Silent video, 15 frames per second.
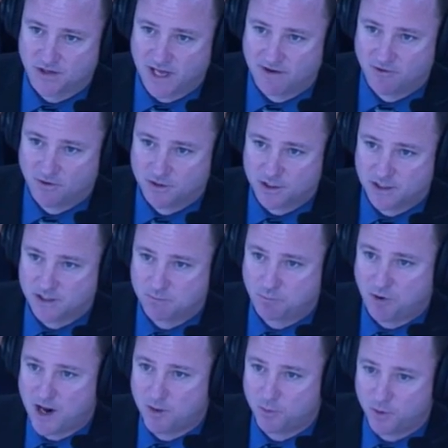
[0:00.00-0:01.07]
level is, is
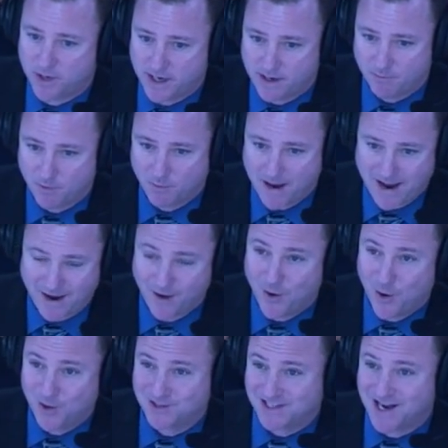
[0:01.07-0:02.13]
probably at an
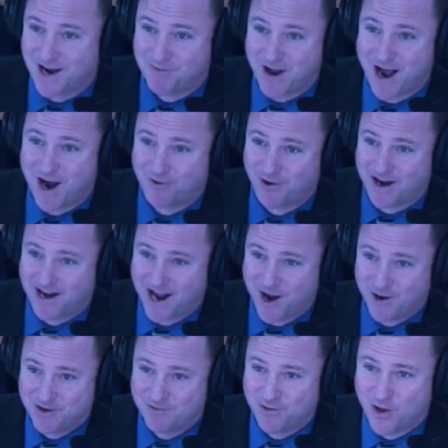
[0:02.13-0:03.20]
all time high right now,
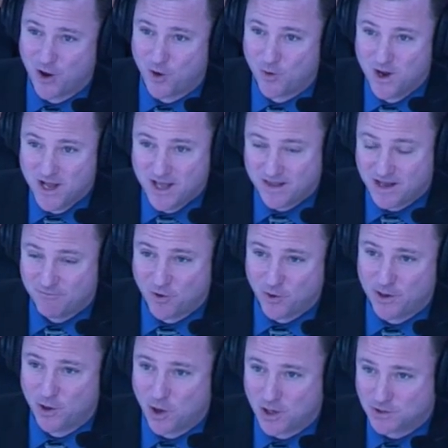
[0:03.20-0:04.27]
even though they've
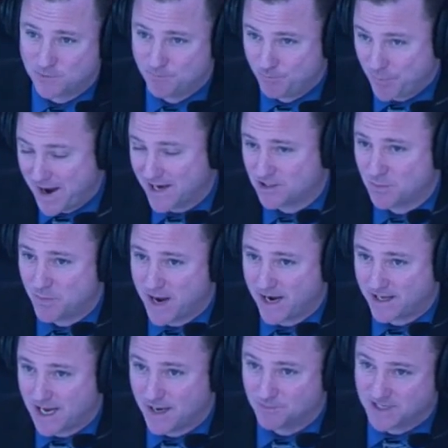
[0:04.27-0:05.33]
only lost back to
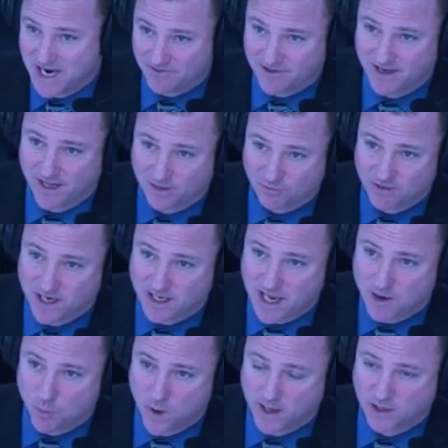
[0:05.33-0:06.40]
back games after that three
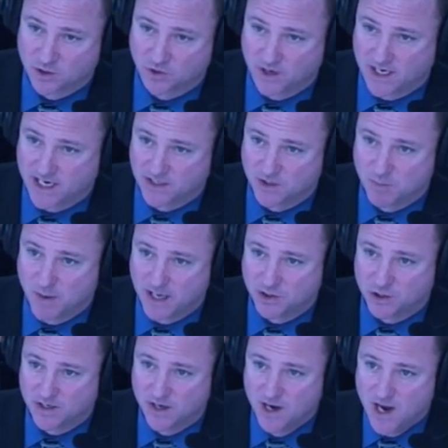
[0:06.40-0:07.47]
game winning streak, as you
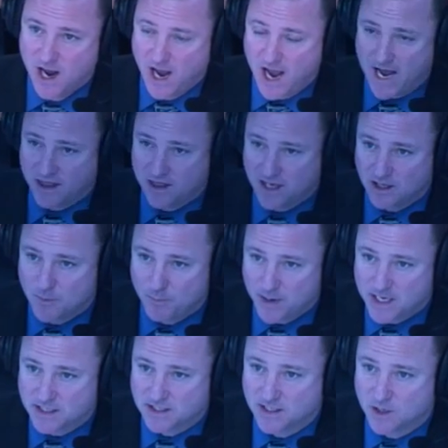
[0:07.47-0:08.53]
mentioned. I think the
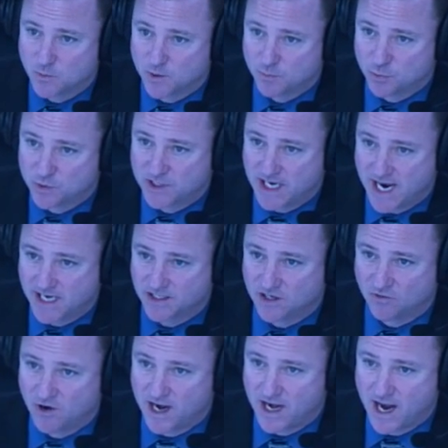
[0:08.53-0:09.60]
biggest thing with Bruce
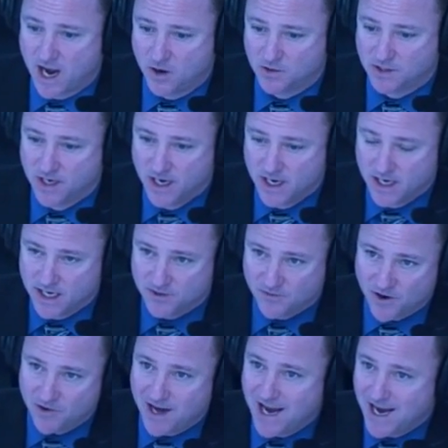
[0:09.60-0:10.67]
Cassidy right now is he's
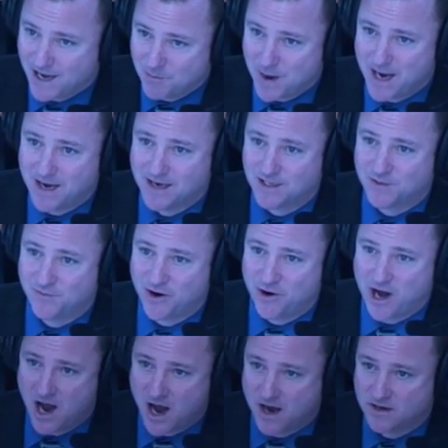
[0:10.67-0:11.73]
very animated. He's a
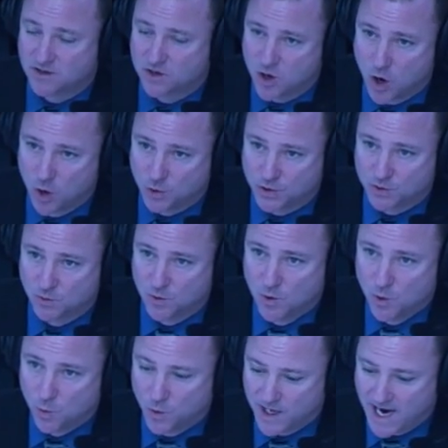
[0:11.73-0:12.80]
very honest coach, and
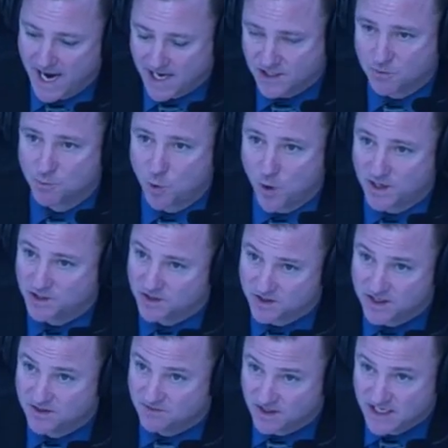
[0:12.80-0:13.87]
when you ask him
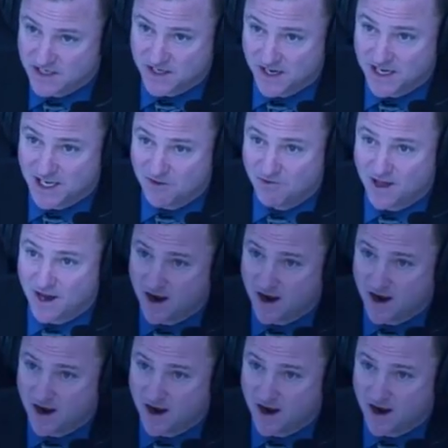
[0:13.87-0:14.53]
questions, he's going to give you that